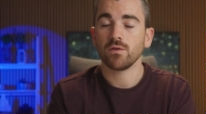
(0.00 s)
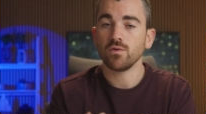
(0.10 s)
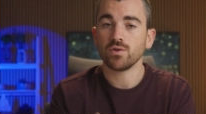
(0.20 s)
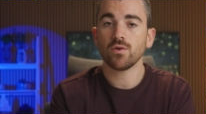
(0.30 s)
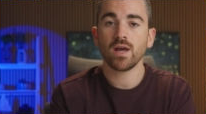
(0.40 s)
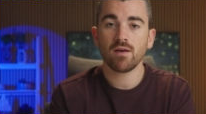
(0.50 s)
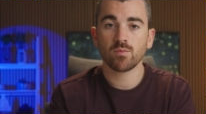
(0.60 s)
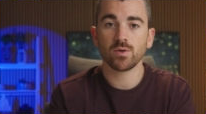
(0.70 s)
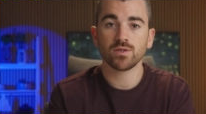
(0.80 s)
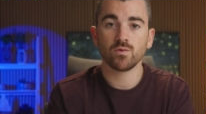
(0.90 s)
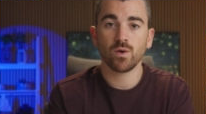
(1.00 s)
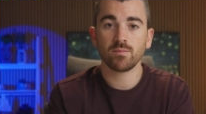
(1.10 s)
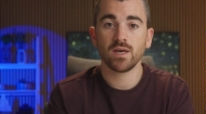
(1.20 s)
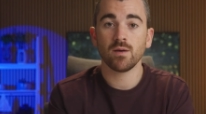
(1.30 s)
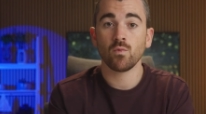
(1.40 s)
if you don't have a built-in
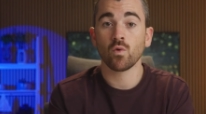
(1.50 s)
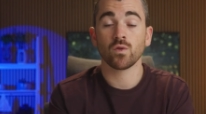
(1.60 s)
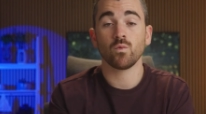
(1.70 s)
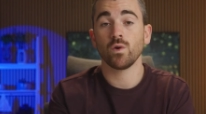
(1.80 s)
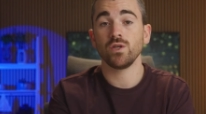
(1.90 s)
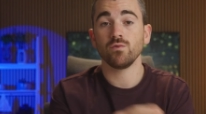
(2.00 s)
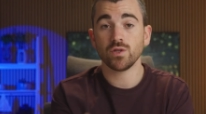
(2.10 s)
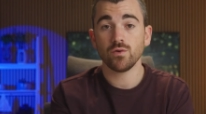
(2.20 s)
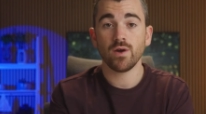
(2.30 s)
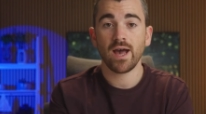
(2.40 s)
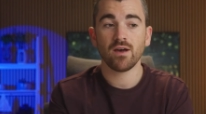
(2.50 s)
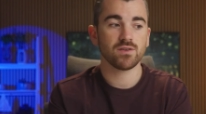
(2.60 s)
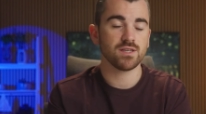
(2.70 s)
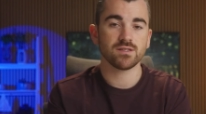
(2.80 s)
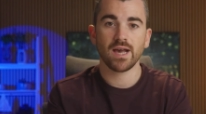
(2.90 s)
webcam, or the one you do have
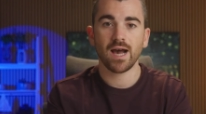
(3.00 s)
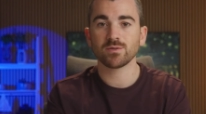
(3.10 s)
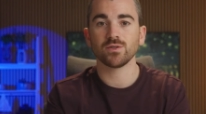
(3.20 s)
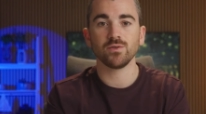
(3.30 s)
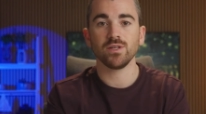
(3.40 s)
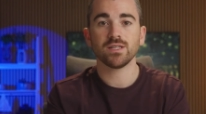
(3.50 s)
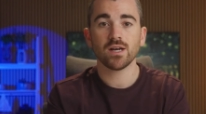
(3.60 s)
is absolutely